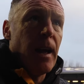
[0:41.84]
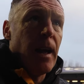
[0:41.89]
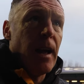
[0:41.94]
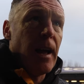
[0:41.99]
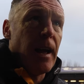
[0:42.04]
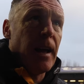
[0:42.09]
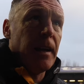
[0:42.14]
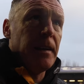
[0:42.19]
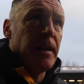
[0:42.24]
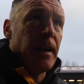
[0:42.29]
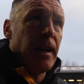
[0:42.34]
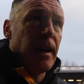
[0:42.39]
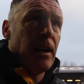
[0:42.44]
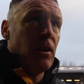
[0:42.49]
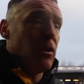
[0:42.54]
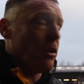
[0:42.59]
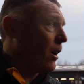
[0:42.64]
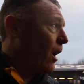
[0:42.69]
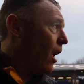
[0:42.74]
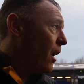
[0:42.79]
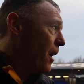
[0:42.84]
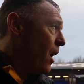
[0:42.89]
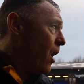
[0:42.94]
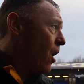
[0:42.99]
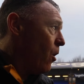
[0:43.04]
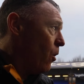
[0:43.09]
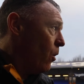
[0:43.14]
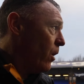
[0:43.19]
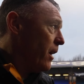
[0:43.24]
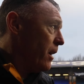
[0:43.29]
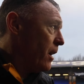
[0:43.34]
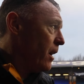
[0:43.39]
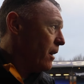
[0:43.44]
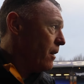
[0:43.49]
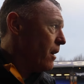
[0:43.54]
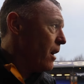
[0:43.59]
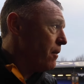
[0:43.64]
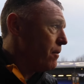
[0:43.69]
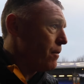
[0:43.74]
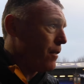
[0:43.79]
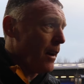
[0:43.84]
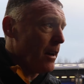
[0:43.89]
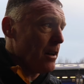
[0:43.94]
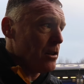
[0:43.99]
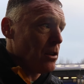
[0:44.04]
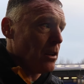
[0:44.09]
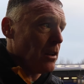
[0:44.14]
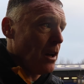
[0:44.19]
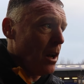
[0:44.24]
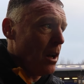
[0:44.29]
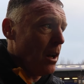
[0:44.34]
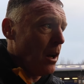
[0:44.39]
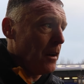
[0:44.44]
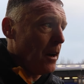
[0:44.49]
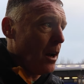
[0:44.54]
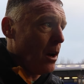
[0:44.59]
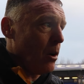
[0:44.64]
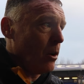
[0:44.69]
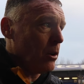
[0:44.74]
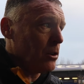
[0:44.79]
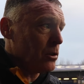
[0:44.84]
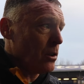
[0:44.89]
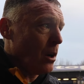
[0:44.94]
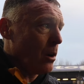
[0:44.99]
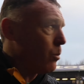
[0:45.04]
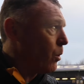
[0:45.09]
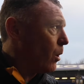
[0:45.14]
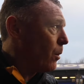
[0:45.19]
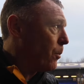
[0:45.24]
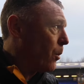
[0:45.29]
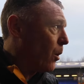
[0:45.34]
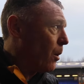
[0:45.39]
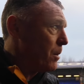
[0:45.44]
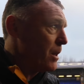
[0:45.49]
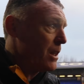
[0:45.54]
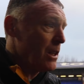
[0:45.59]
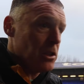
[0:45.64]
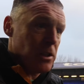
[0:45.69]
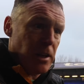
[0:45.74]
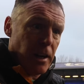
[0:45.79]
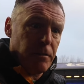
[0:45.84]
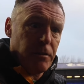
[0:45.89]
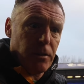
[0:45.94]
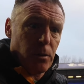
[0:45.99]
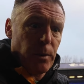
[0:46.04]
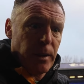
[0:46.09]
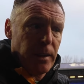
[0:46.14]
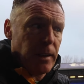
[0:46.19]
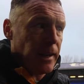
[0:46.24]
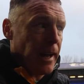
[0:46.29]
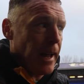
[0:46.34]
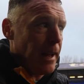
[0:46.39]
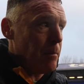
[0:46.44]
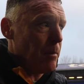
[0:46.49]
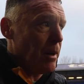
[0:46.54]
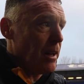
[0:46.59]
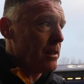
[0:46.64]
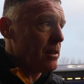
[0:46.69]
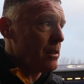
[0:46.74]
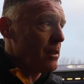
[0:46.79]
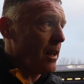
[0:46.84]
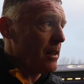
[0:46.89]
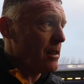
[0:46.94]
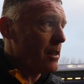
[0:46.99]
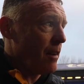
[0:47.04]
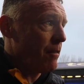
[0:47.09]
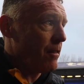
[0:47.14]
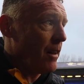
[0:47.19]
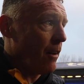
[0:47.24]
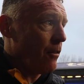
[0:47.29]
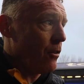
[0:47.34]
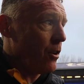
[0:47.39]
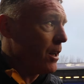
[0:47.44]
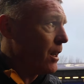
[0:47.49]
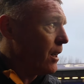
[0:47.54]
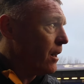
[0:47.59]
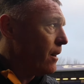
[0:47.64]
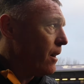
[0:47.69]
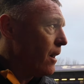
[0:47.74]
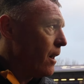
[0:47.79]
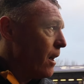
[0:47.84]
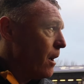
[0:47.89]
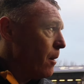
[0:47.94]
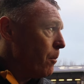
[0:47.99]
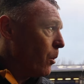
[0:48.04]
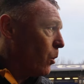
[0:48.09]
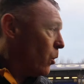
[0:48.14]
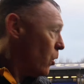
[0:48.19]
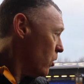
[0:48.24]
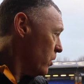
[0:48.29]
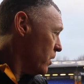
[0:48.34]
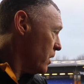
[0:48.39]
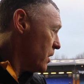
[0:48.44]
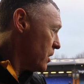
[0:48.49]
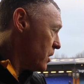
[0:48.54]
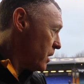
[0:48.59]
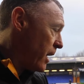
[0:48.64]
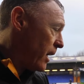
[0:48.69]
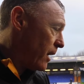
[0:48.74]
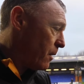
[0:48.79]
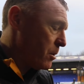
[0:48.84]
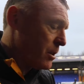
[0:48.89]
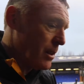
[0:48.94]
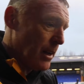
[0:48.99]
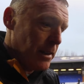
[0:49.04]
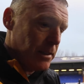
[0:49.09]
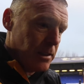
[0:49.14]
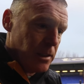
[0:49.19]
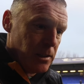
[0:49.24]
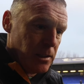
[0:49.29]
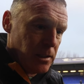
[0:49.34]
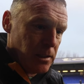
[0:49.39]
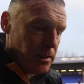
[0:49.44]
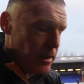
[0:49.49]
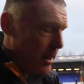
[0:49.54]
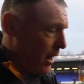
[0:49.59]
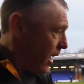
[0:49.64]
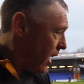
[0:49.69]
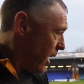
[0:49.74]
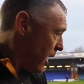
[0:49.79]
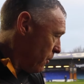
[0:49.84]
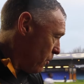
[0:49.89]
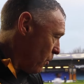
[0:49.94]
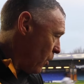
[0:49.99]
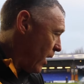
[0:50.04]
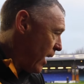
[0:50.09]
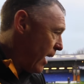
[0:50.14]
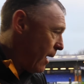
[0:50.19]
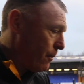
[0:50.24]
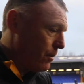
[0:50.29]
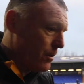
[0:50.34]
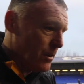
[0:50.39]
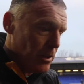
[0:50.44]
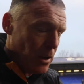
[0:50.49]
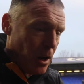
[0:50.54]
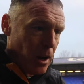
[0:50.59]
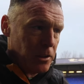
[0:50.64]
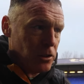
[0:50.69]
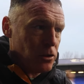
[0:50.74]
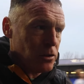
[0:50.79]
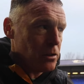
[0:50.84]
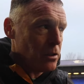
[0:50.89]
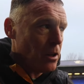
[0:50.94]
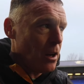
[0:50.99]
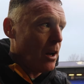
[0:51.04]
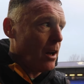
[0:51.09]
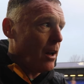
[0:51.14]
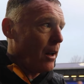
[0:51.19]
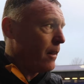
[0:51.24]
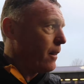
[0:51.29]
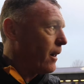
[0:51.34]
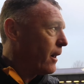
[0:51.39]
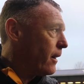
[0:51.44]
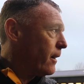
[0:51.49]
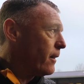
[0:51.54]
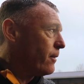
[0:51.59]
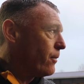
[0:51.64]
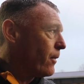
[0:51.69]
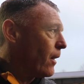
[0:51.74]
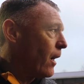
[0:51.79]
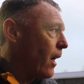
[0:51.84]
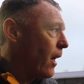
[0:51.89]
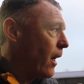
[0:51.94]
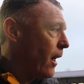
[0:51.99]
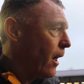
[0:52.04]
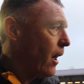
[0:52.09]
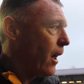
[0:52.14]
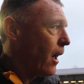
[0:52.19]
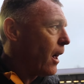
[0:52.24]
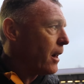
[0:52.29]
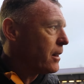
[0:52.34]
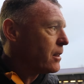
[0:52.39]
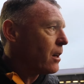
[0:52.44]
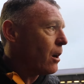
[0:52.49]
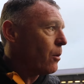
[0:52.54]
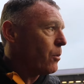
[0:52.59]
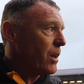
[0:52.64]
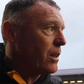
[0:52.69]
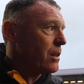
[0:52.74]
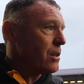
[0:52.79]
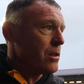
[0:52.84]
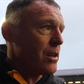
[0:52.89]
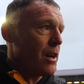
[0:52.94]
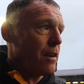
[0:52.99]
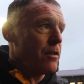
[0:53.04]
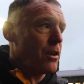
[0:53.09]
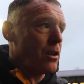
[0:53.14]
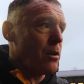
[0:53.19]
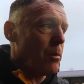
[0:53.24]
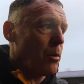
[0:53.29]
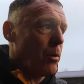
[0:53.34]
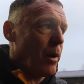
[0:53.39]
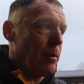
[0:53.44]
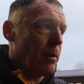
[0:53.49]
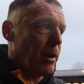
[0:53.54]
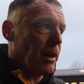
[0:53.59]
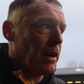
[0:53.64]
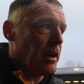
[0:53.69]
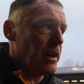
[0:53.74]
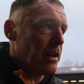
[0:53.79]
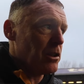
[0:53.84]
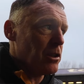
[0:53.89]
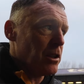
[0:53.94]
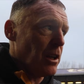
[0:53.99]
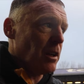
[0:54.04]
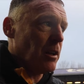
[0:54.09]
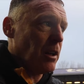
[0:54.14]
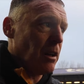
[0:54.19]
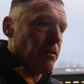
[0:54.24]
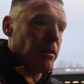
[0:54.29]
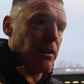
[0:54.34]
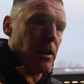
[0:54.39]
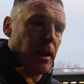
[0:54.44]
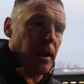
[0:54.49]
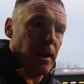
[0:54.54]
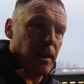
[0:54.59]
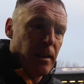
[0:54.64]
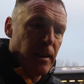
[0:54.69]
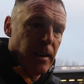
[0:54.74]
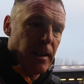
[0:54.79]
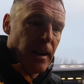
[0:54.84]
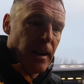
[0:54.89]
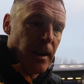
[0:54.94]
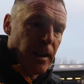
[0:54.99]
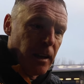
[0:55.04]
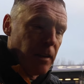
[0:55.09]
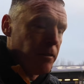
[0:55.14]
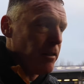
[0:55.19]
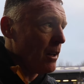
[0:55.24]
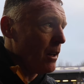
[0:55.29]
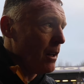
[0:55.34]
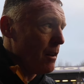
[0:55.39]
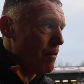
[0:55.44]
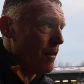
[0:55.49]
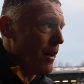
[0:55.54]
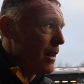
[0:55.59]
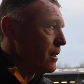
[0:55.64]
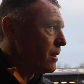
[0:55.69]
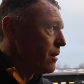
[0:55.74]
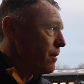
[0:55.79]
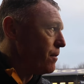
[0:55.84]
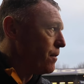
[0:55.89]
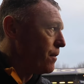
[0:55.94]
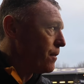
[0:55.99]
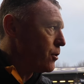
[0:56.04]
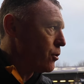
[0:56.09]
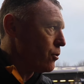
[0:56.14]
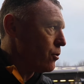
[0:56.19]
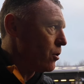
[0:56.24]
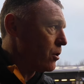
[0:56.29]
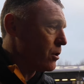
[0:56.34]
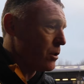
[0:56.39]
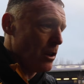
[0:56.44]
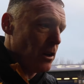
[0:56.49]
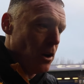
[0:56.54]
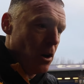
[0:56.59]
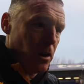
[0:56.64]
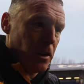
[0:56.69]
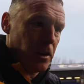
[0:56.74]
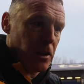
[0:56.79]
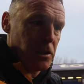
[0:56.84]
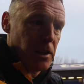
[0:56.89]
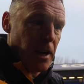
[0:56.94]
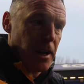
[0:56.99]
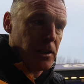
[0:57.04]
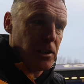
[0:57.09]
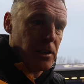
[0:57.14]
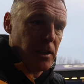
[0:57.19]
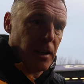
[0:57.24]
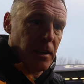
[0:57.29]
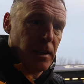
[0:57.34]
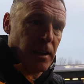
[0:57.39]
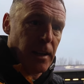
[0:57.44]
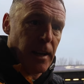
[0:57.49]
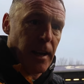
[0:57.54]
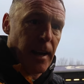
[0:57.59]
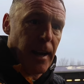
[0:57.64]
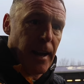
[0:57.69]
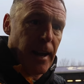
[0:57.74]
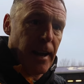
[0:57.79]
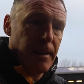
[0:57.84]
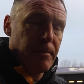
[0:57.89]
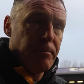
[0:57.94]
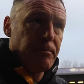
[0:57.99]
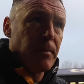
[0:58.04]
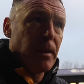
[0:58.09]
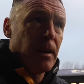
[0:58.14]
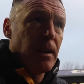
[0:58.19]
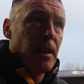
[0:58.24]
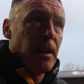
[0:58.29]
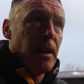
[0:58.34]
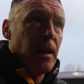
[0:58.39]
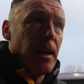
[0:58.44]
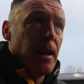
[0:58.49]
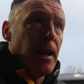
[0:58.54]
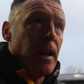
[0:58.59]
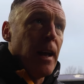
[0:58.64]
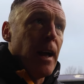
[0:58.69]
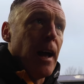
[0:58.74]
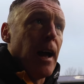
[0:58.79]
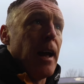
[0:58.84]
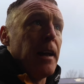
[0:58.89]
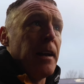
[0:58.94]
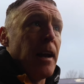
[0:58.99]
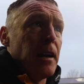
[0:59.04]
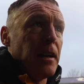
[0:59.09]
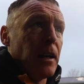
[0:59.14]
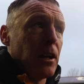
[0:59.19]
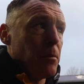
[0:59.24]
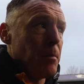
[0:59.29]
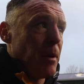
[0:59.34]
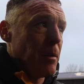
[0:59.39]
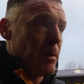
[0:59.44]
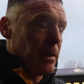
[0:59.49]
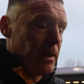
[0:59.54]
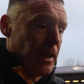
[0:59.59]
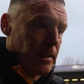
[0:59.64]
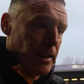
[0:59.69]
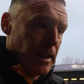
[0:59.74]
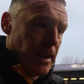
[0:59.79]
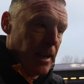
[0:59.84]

And look, on a whole, in fairness, on the whole, Stockport probably deserved to win the game. Let's have that right. But under the circumstances and what happened, I thought we deserved to come away with a clean sheet, given the defensive structure, the organisation, and the commitment that the